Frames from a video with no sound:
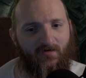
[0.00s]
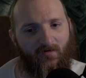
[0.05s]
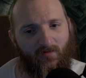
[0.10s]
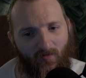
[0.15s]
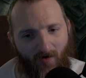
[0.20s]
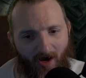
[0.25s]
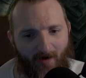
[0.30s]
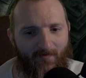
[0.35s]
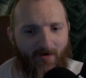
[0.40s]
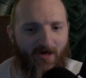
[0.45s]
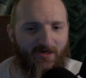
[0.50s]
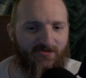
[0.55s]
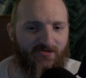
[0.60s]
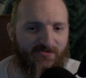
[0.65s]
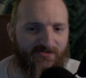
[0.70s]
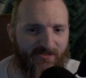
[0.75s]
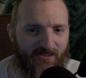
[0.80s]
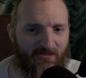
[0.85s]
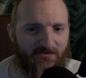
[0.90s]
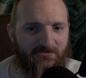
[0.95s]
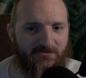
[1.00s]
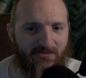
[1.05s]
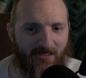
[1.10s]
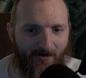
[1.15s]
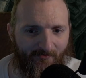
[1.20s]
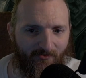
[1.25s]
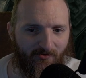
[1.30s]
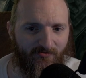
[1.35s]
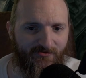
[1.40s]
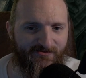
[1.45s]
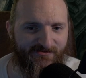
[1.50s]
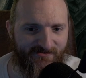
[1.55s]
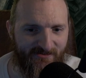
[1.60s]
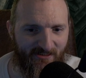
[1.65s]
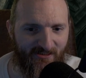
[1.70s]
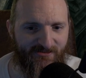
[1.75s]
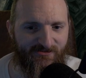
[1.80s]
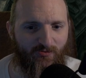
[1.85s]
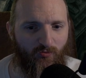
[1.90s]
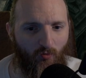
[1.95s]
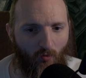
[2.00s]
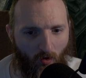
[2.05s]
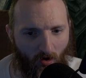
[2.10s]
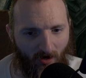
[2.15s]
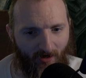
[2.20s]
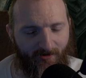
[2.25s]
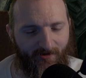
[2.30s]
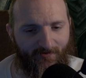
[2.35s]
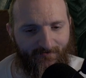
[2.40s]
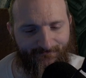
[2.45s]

why am I using a level 6 wand?